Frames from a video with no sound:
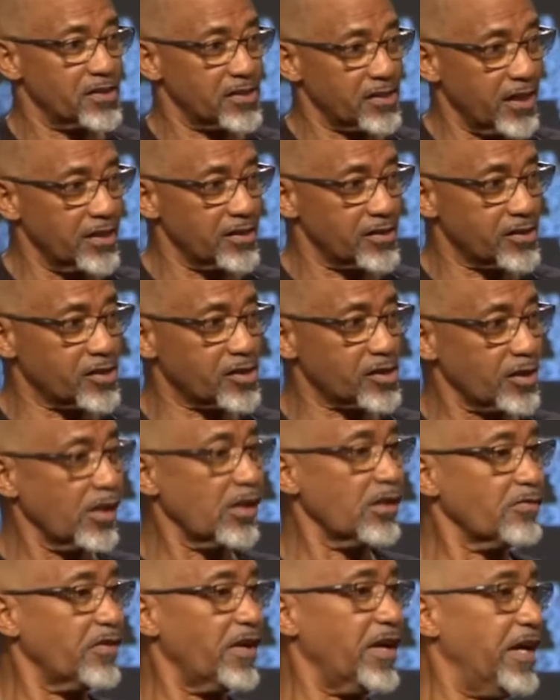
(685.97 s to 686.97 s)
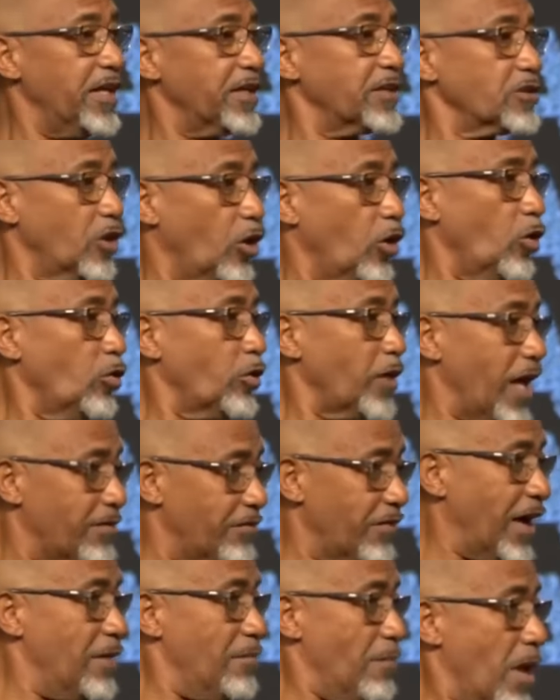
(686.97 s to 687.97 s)
says, silver and gold
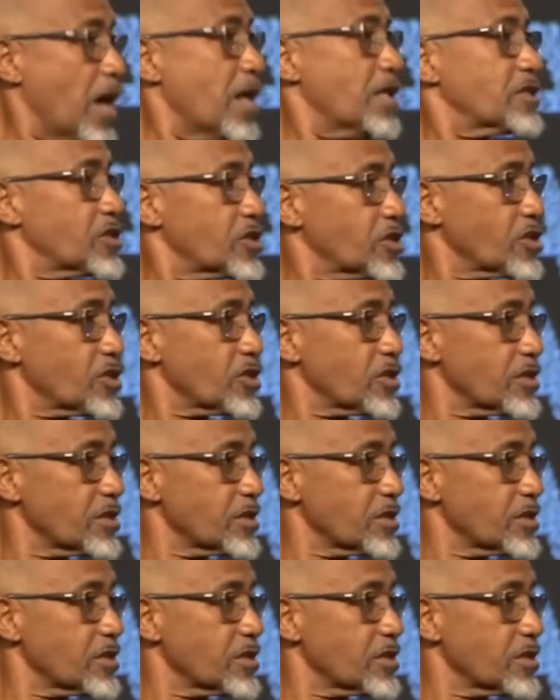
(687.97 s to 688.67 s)
have I much,